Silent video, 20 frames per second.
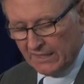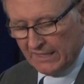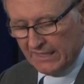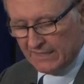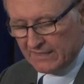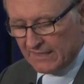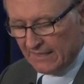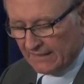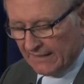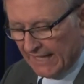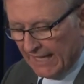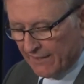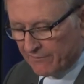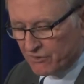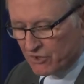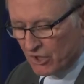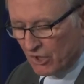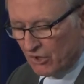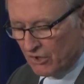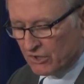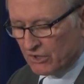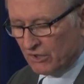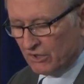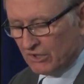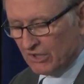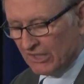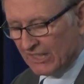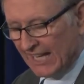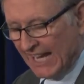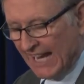is that they have chosen
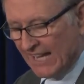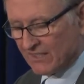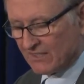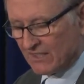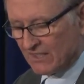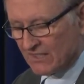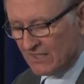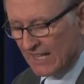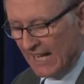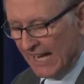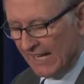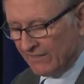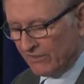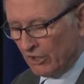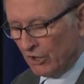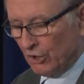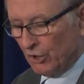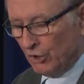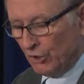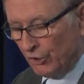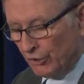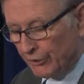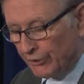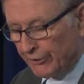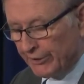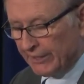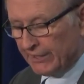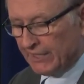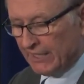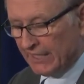to cast aside the
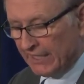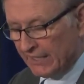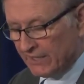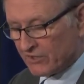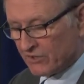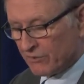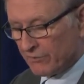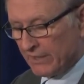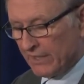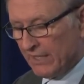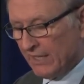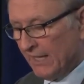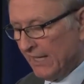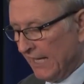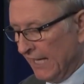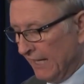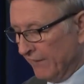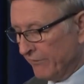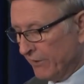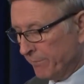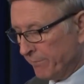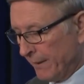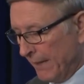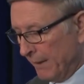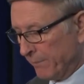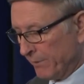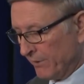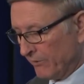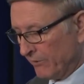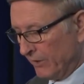lurid history of the
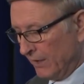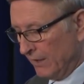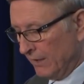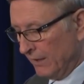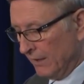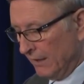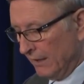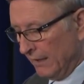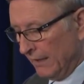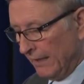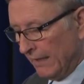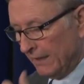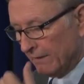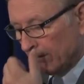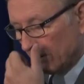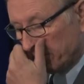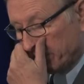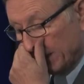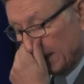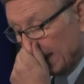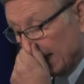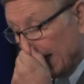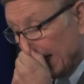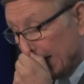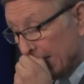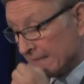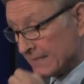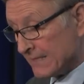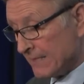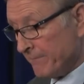papacy, either
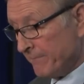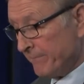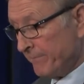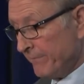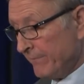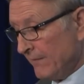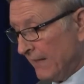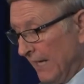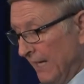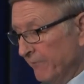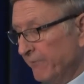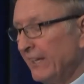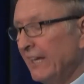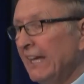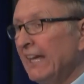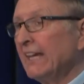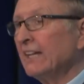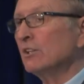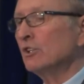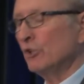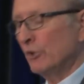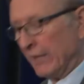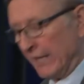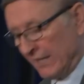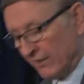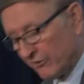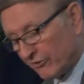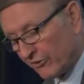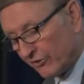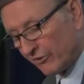because of
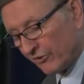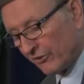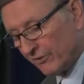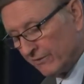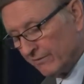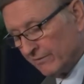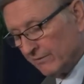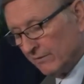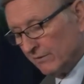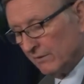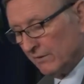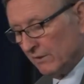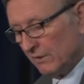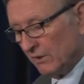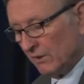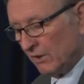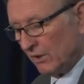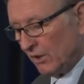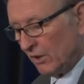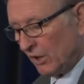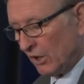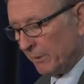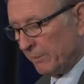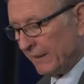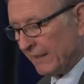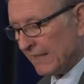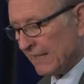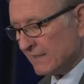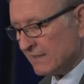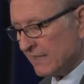ignorance or
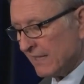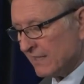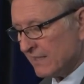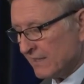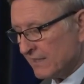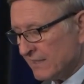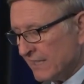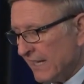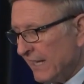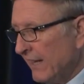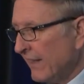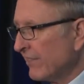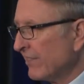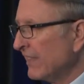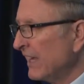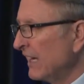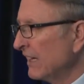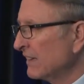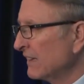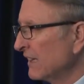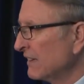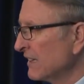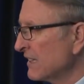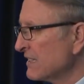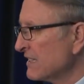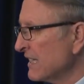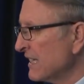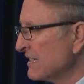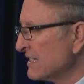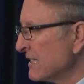because they think that the
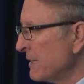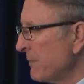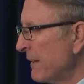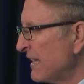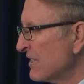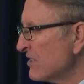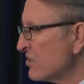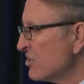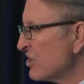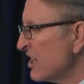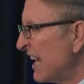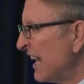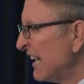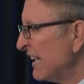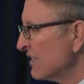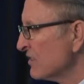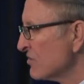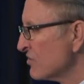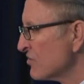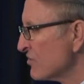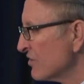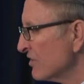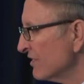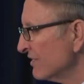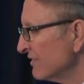system has changed.